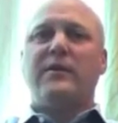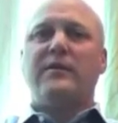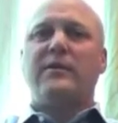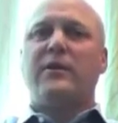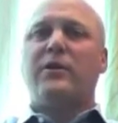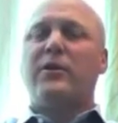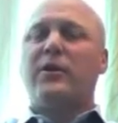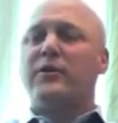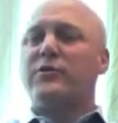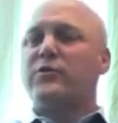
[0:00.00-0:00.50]
The
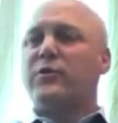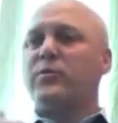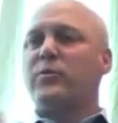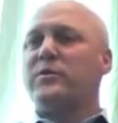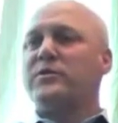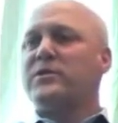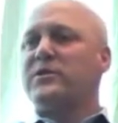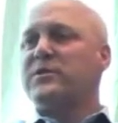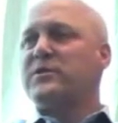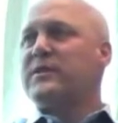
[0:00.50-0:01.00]
country
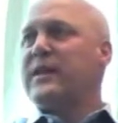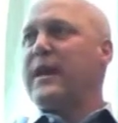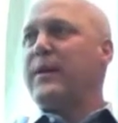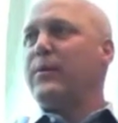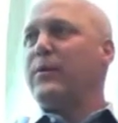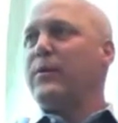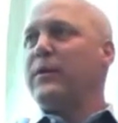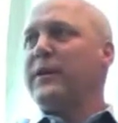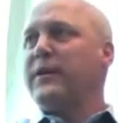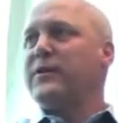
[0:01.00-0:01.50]
was in
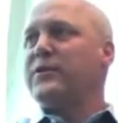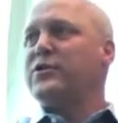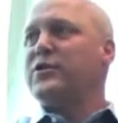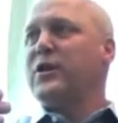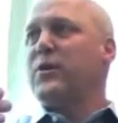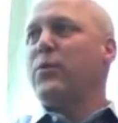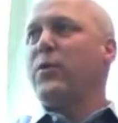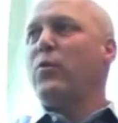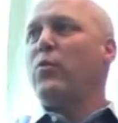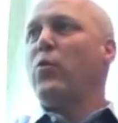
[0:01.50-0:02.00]
stable
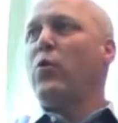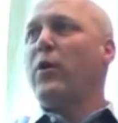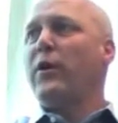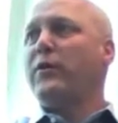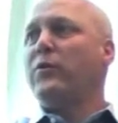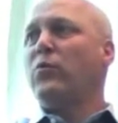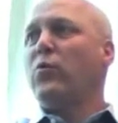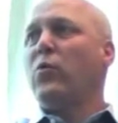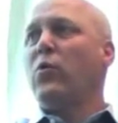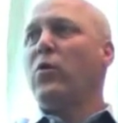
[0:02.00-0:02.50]
leadership. We
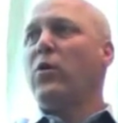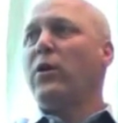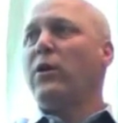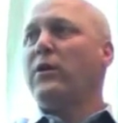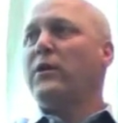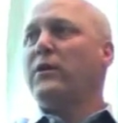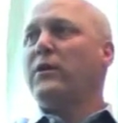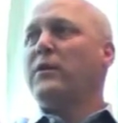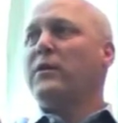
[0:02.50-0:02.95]
weren't in war.